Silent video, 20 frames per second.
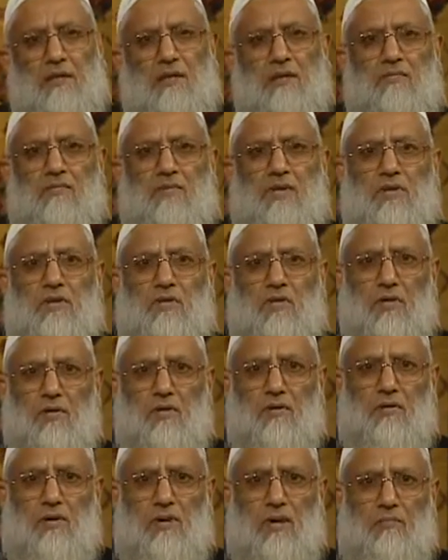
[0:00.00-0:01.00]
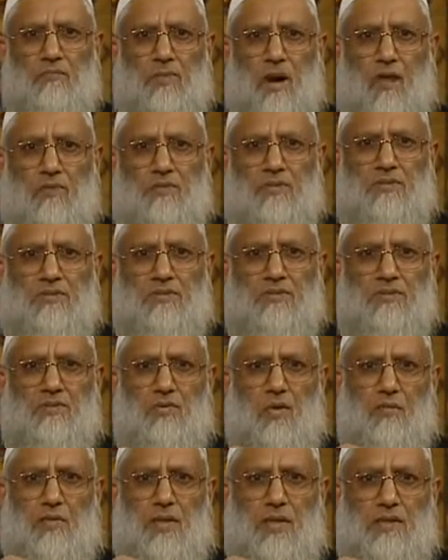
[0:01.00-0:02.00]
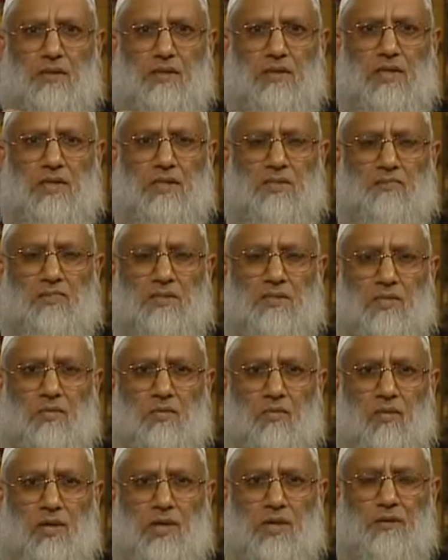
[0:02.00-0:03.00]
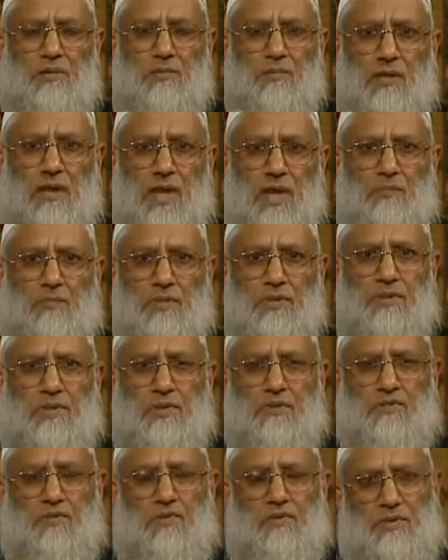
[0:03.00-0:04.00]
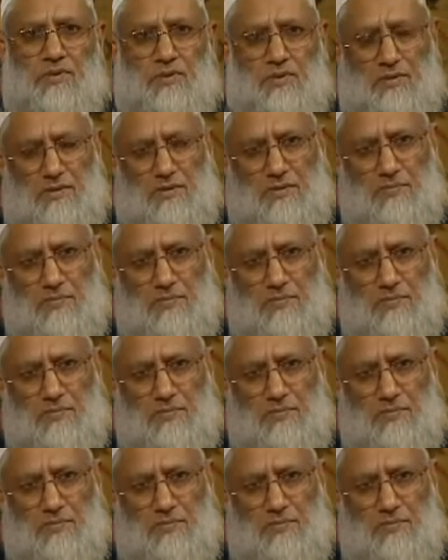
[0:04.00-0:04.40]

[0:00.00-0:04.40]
we know about so many things which are going to happen in future.